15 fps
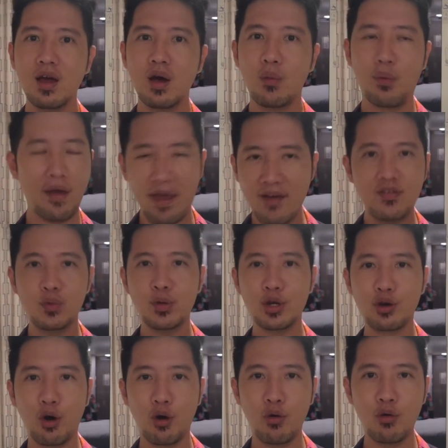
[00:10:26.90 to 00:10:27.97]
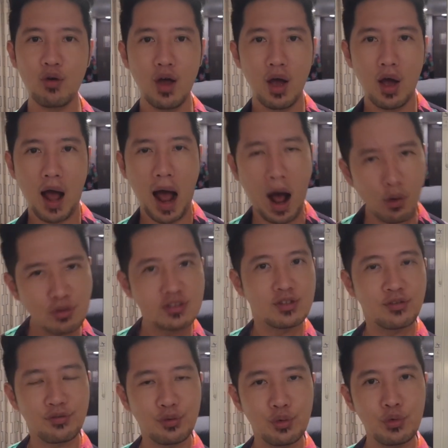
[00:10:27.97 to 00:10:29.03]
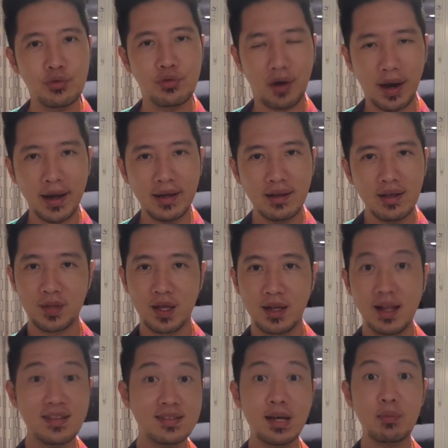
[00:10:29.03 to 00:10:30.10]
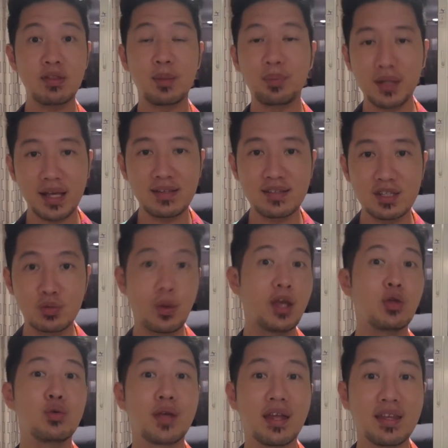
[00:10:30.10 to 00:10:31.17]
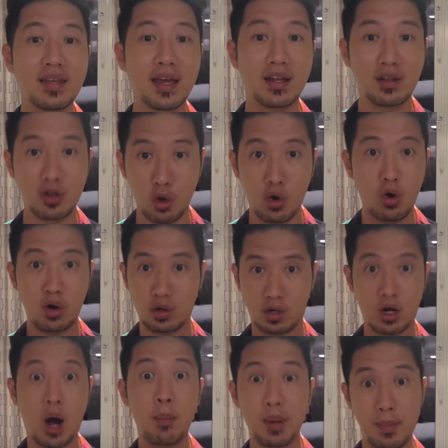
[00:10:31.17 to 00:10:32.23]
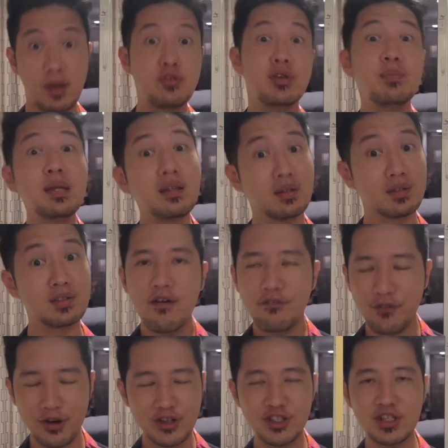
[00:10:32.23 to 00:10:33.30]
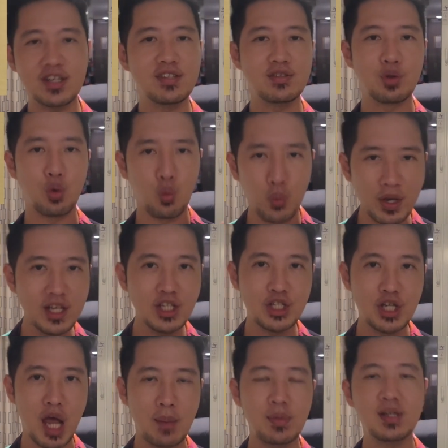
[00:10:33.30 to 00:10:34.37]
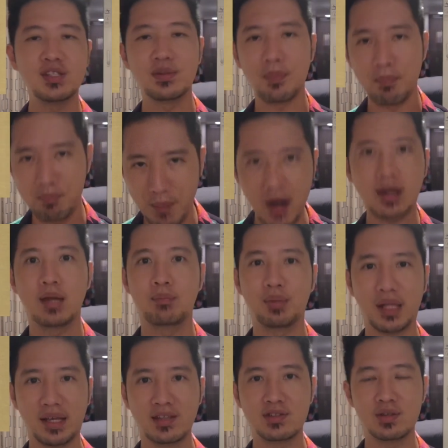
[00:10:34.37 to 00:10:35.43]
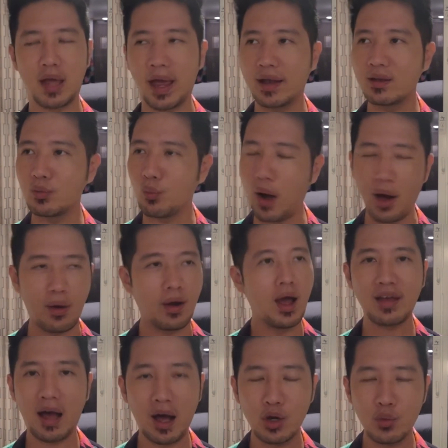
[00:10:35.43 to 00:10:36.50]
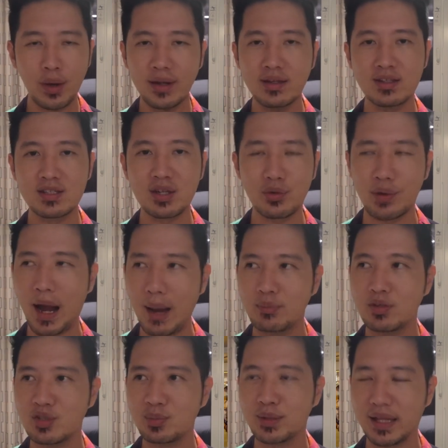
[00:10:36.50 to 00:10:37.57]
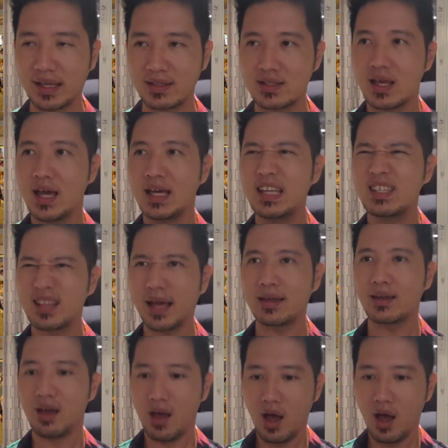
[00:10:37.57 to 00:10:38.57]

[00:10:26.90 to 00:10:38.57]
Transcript: Wherever we go, how's the food, right? Let's start with the places where you can get your complimentary meals. First is the Windjammers Marketplace. And wow, how do I describe this place? It's like